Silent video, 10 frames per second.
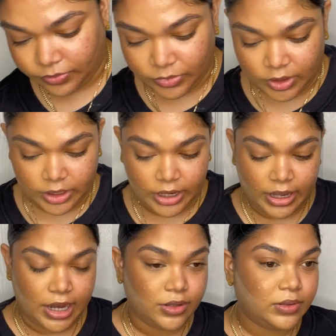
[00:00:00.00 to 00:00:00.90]
yeah, I
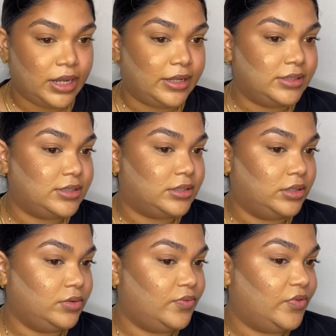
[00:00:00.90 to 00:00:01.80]
don't let it sit
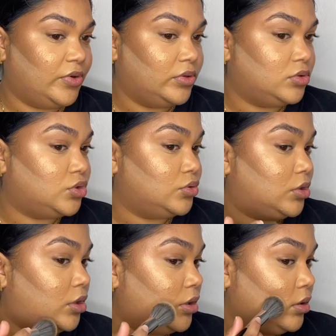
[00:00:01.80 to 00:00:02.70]
for too
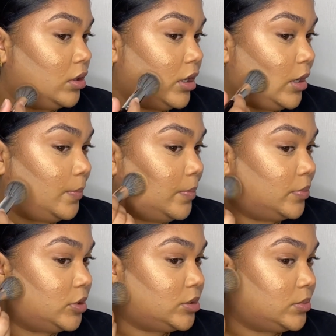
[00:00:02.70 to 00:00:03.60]
long. I
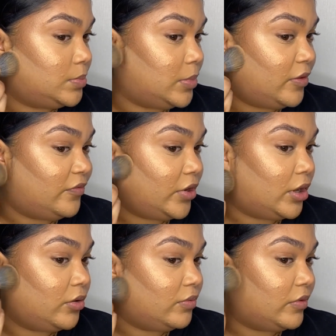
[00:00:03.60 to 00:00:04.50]
buff it
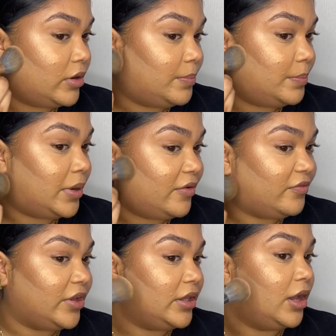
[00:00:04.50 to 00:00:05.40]

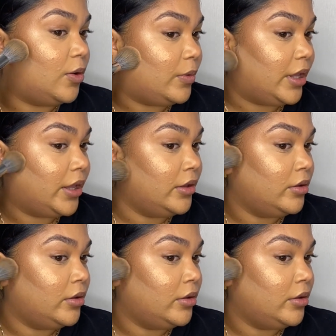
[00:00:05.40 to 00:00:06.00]
away